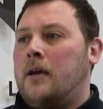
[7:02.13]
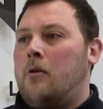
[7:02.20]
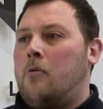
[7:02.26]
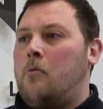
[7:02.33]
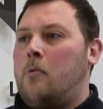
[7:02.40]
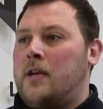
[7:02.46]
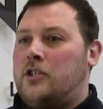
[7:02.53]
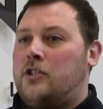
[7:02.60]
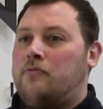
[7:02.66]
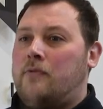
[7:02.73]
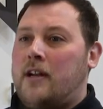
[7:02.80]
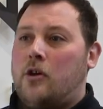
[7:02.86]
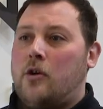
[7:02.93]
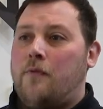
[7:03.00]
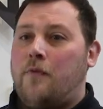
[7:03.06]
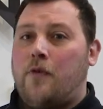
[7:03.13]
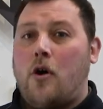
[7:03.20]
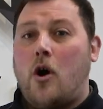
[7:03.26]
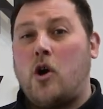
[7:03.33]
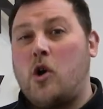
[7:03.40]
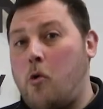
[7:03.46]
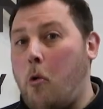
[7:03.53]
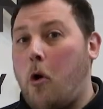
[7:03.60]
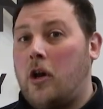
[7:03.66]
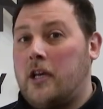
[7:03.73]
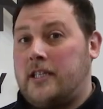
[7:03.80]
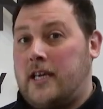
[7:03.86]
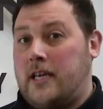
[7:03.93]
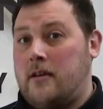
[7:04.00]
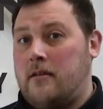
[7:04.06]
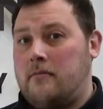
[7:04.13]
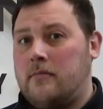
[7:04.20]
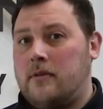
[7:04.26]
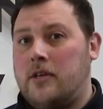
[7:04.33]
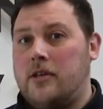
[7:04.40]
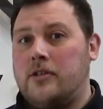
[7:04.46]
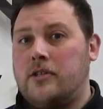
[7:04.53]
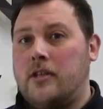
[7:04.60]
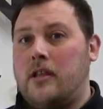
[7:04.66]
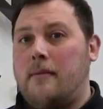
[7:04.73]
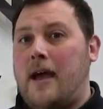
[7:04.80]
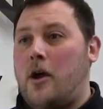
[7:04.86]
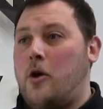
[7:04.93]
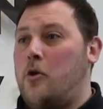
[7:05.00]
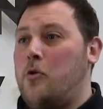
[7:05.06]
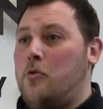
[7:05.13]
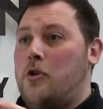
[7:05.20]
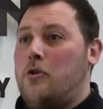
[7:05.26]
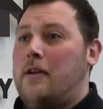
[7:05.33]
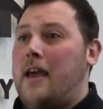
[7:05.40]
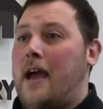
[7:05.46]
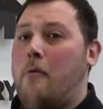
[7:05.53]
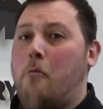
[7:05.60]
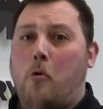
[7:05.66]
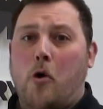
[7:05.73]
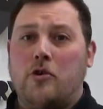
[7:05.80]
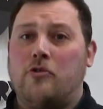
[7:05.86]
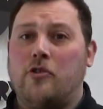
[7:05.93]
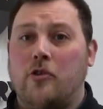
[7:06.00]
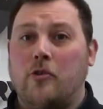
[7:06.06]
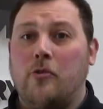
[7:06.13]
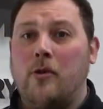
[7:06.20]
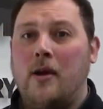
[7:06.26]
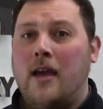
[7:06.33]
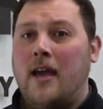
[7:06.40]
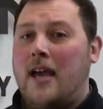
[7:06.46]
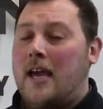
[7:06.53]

which is really good for our quality, because no matter who you get and what you do,